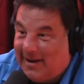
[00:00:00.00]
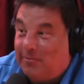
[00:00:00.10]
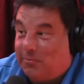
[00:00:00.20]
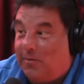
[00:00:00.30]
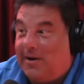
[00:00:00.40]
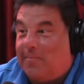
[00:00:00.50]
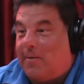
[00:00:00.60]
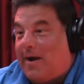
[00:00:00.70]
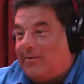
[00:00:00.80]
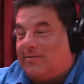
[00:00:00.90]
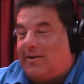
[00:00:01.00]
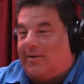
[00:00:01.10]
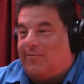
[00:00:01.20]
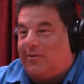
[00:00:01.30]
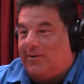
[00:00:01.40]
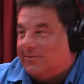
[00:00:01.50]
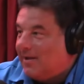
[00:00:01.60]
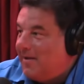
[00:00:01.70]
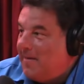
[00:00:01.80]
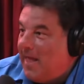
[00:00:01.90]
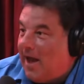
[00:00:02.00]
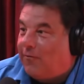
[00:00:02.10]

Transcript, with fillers: it was pretty embarrassing at first. at